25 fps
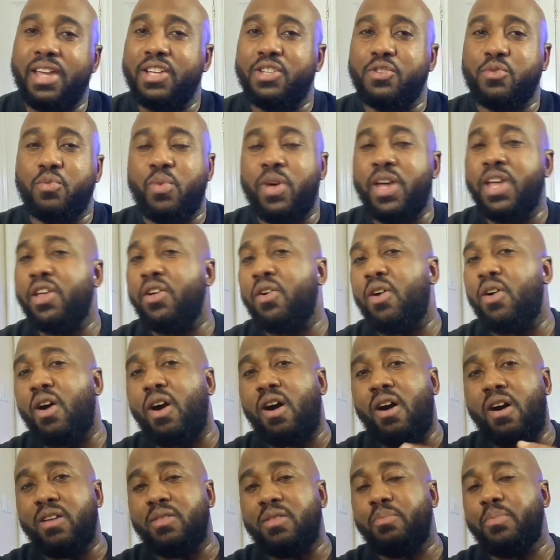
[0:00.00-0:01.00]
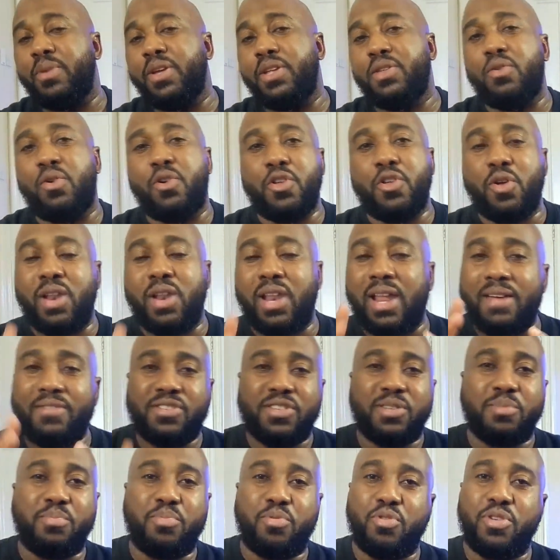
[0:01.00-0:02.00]
Is where your heartbeat or your life
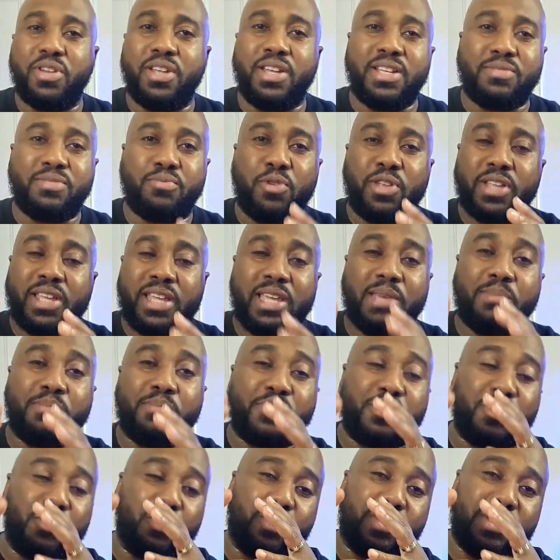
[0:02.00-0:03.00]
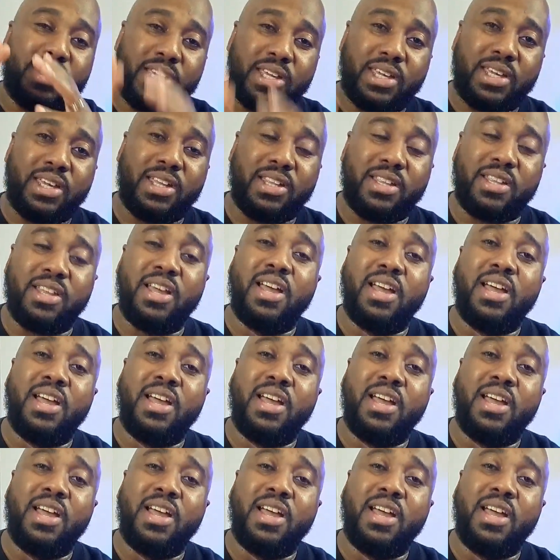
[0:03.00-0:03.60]
support is, what keeps you ticking.